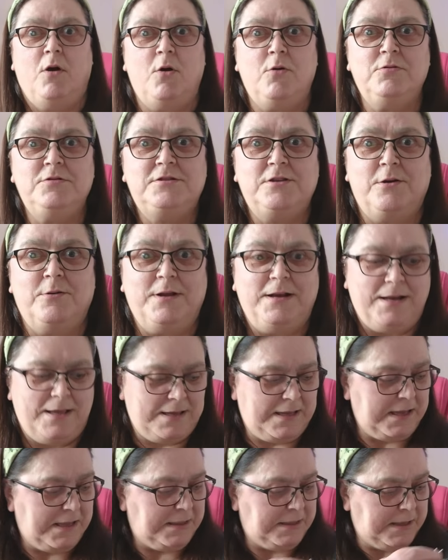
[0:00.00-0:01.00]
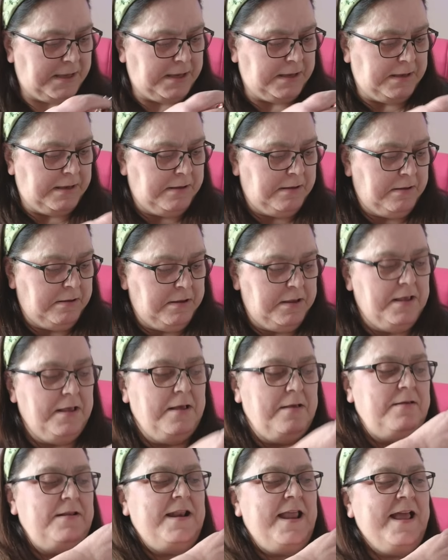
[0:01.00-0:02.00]
Also a lucky thing.
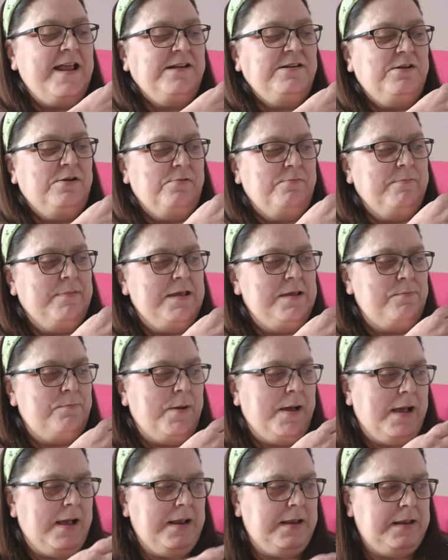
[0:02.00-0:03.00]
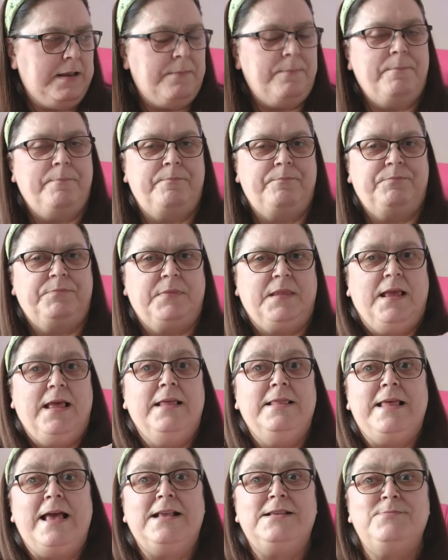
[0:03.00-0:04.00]
Land on me, bug.
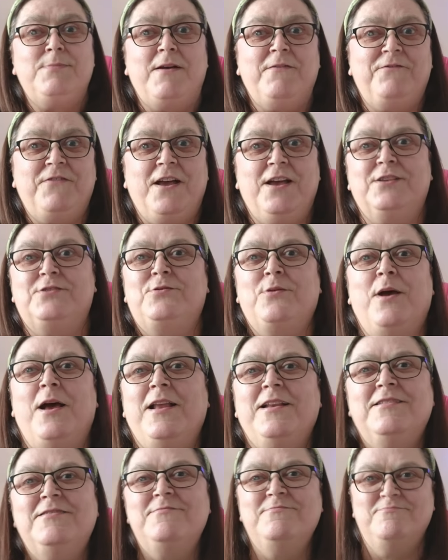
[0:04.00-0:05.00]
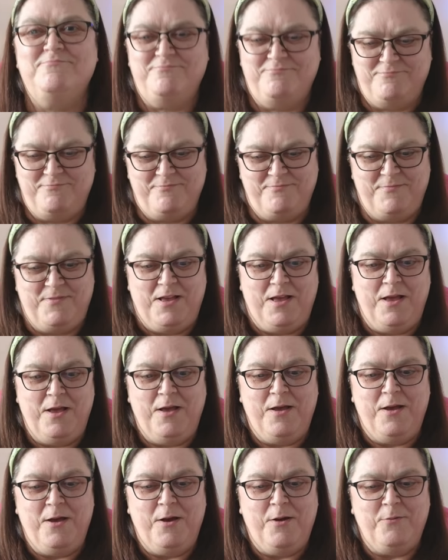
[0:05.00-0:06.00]
That's my first one.
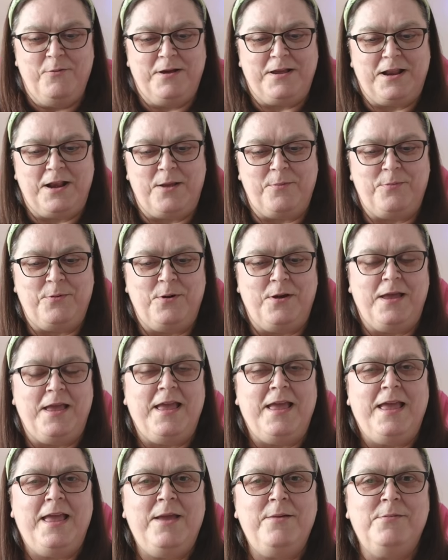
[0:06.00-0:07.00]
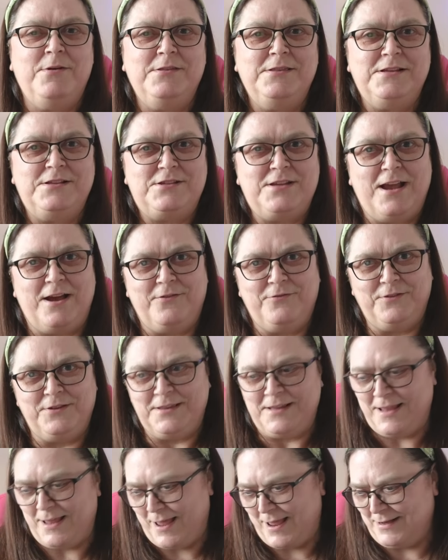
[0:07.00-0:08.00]
We're going to put him on the shelf
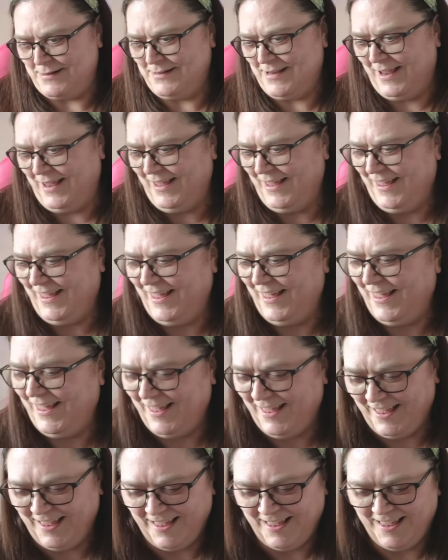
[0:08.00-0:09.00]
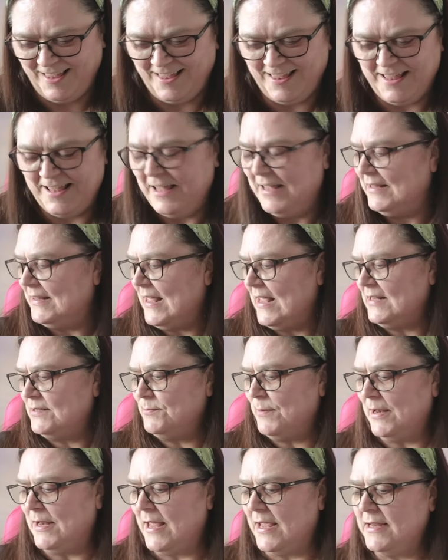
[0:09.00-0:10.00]
at the end.
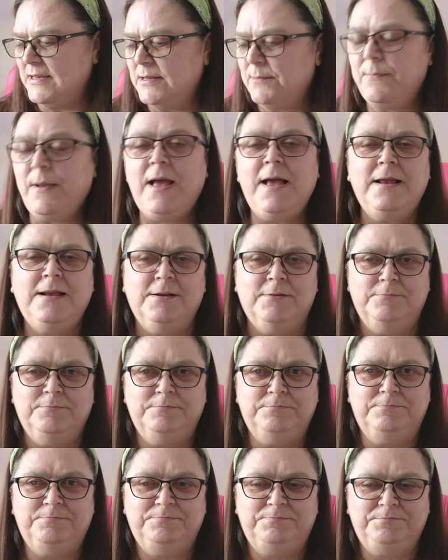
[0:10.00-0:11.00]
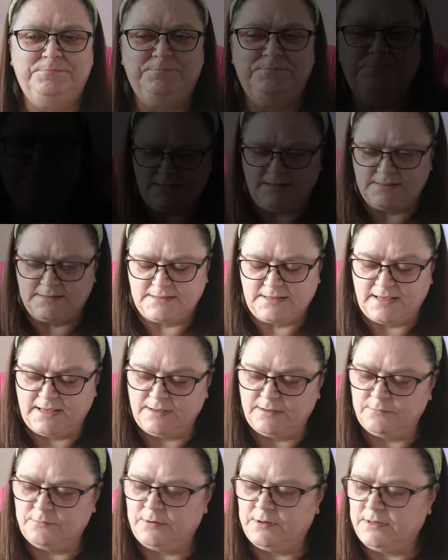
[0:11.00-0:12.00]
That's my ladybug. Let's
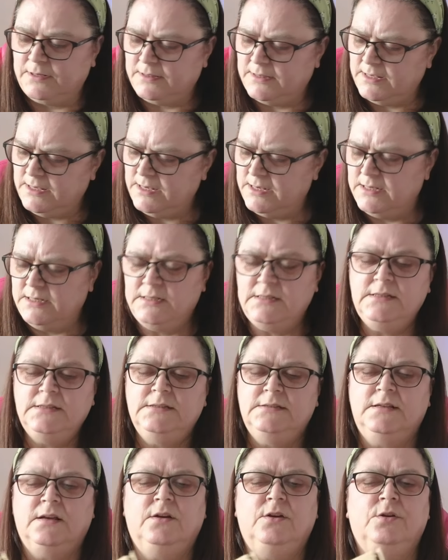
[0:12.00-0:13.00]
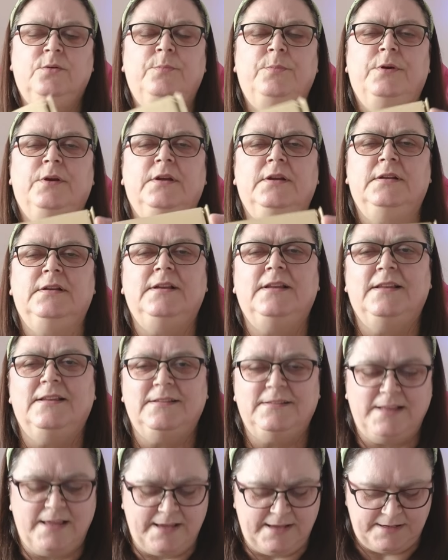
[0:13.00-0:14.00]
get one of these open
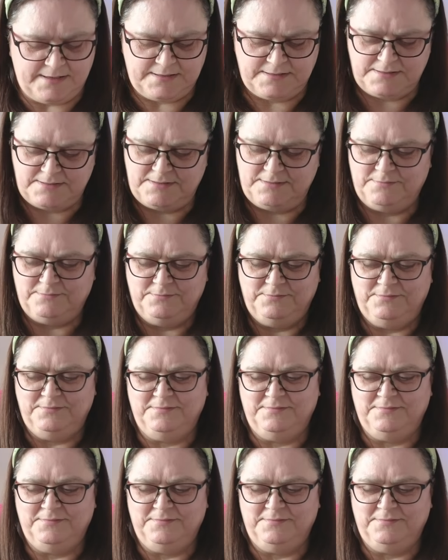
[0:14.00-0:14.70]
next.